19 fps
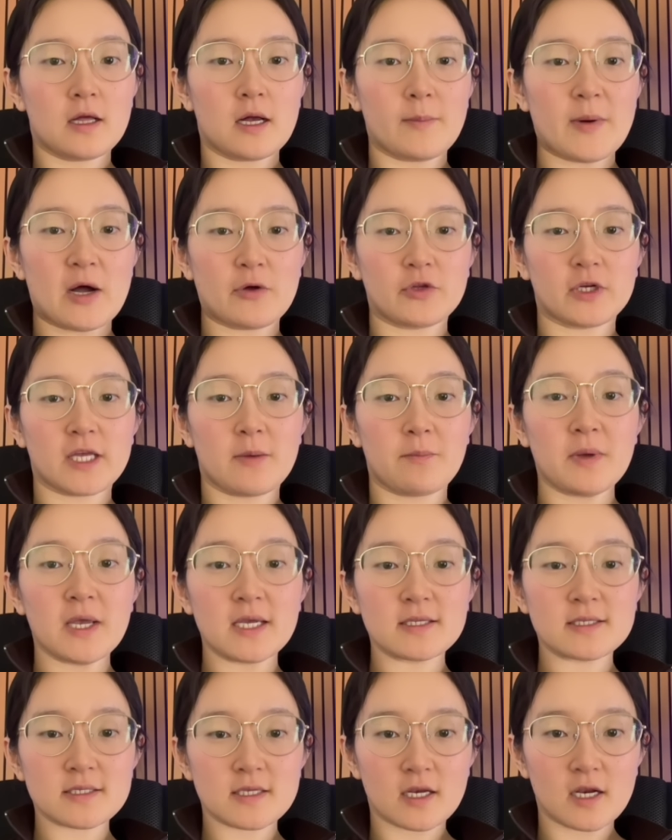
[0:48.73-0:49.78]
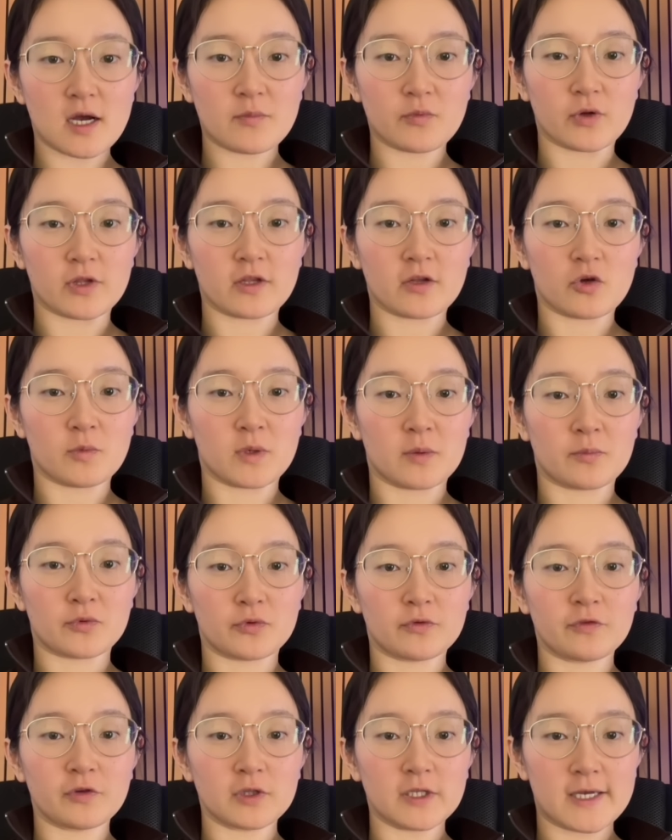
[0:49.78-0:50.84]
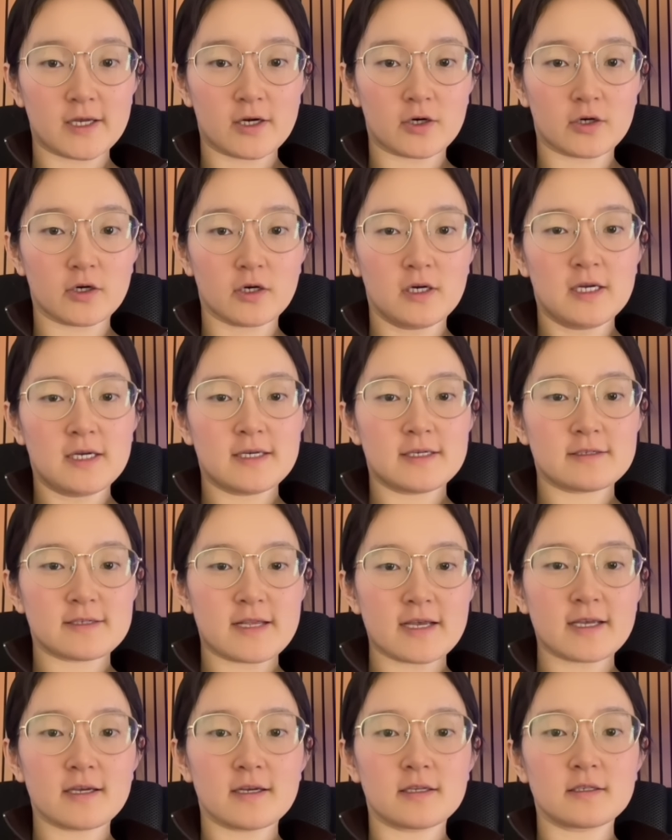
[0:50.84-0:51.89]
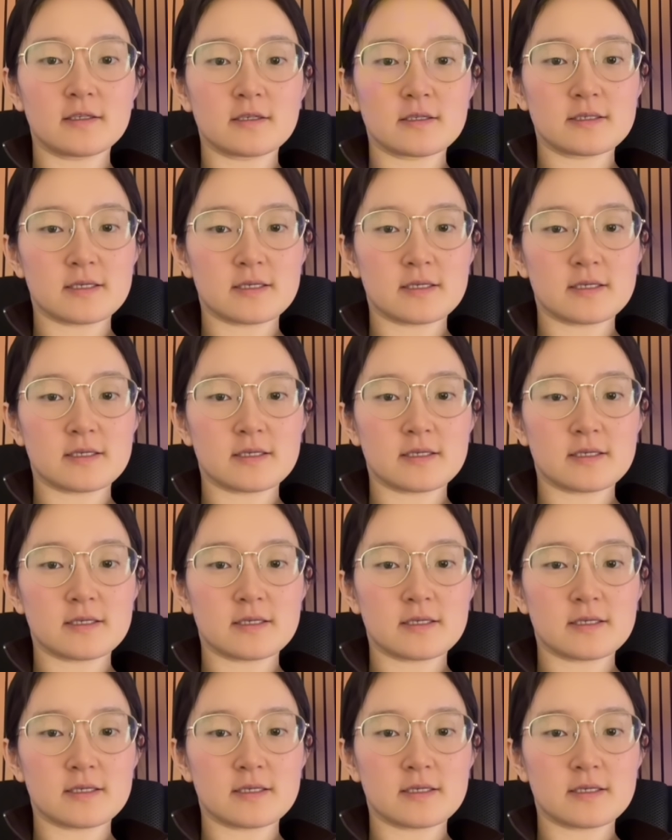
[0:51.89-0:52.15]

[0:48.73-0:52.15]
about the campaign setup with human approval layer. Second,